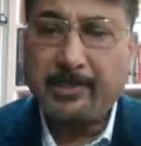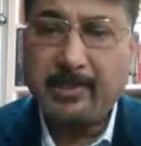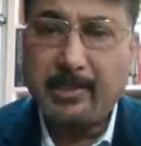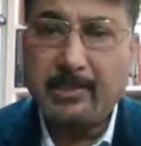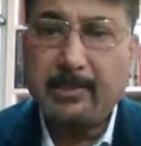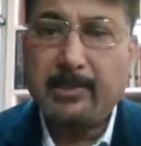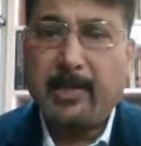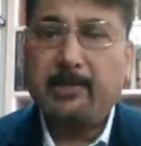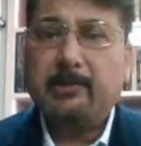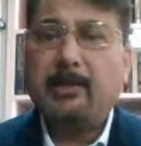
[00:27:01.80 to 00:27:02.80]
Analytica
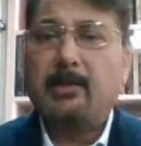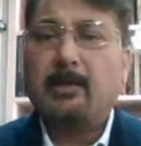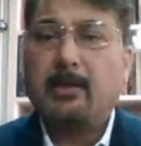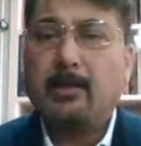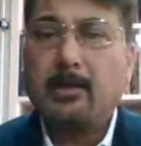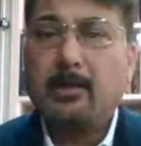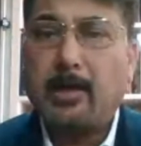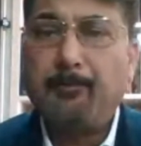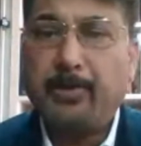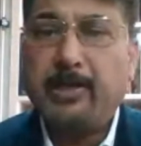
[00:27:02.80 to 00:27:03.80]
and the
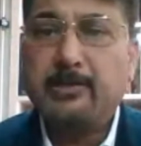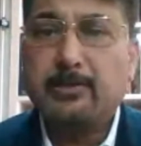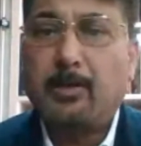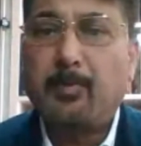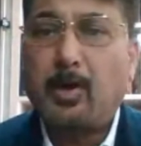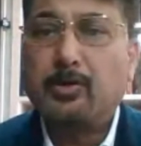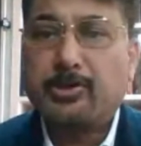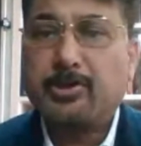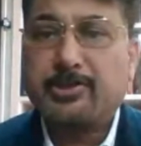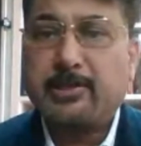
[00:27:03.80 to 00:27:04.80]
complaints
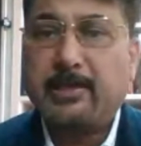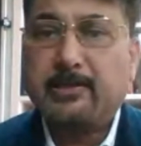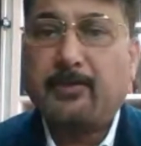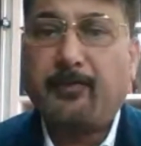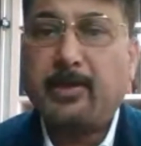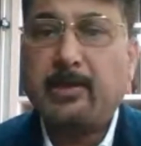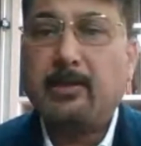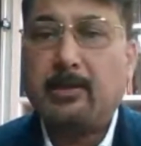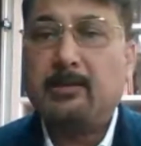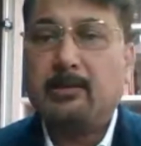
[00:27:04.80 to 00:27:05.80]
about Russia
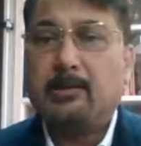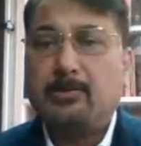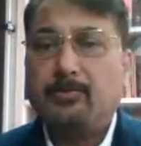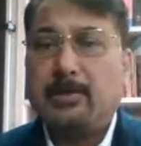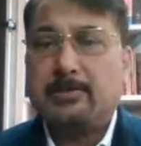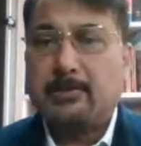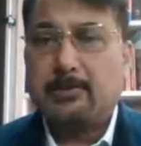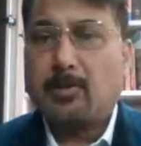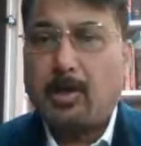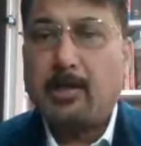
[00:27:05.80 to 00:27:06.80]
interfering in the US, it
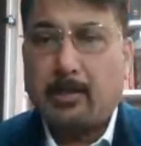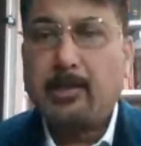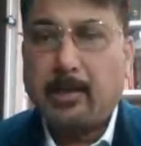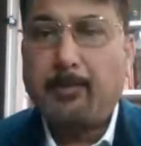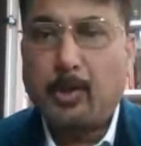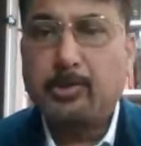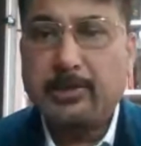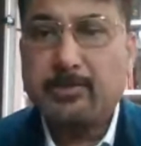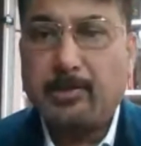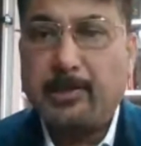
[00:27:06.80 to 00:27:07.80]
is all
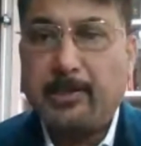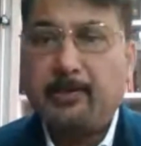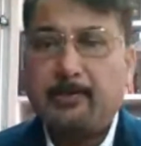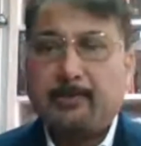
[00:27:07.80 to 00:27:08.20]
about this only.